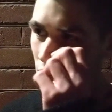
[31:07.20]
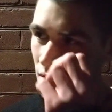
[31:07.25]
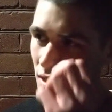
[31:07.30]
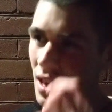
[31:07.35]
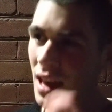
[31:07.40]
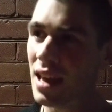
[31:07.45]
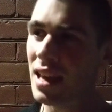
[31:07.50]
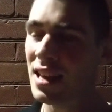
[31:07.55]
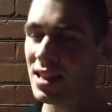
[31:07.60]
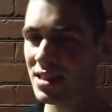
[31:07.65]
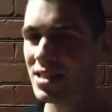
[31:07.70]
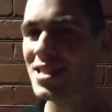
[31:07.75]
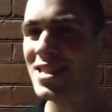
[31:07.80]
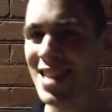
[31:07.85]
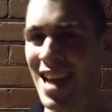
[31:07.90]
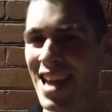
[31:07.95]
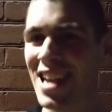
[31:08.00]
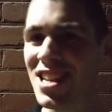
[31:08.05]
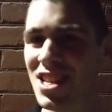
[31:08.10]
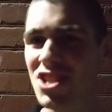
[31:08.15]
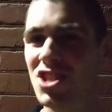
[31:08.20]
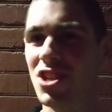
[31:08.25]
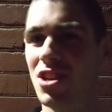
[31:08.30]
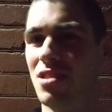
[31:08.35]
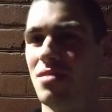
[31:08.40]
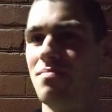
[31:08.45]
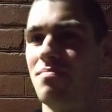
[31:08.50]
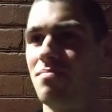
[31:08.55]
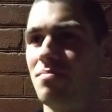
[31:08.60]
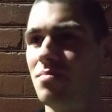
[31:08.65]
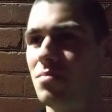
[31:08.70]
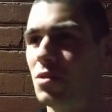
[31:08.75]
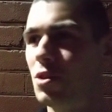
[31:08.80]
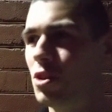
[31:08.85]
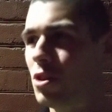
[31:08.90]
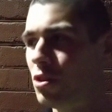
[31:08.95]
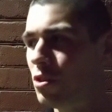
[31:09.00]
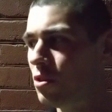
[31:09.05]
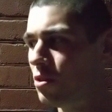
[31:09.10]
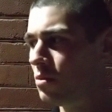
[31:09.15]
There is a danger
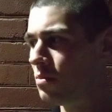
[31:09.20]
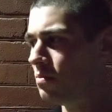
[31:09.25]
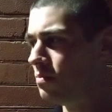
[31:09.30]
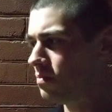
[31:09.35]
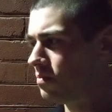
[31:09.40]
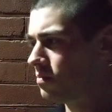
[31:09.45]
to